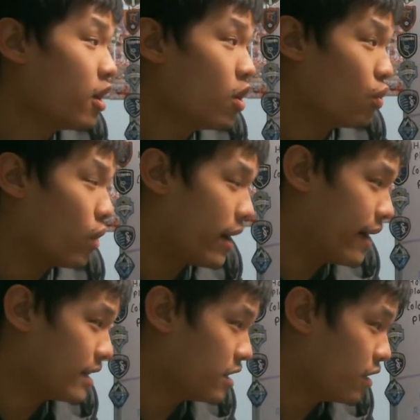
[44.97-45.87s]

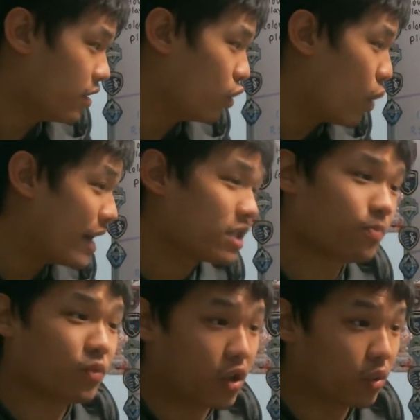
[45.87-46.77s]
Whereas here in the West,
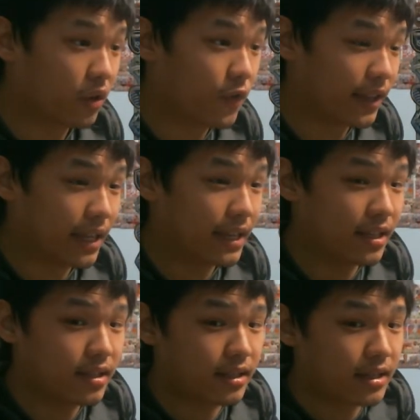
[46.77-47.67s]
the only thing that needs
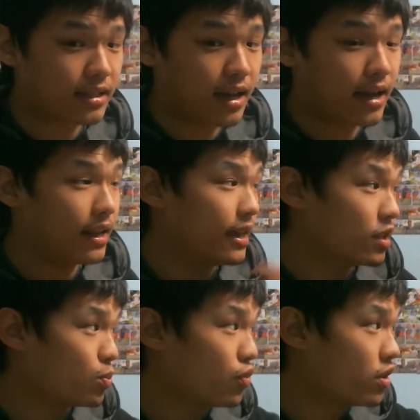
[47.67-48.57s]
to decide is
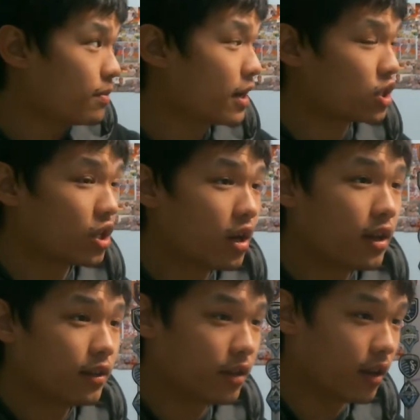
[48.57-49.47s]
pretty much
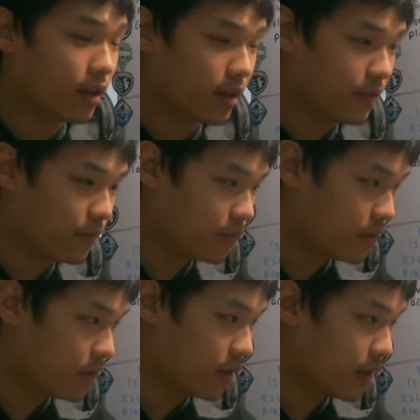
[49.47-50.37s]
the
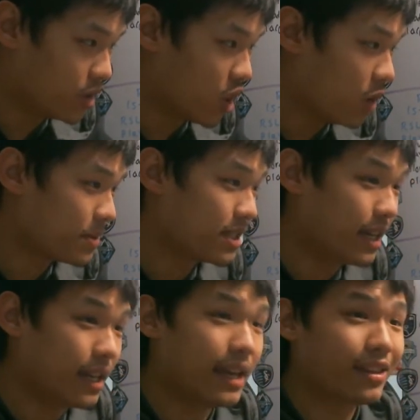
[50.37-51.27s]
top seed
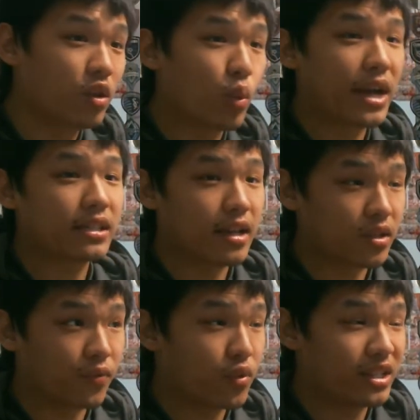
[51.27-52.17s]
in the West, as
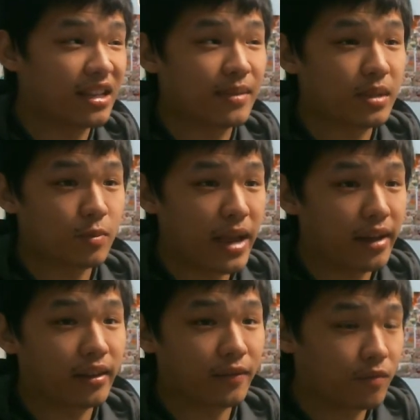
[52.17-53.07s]
three teams is battling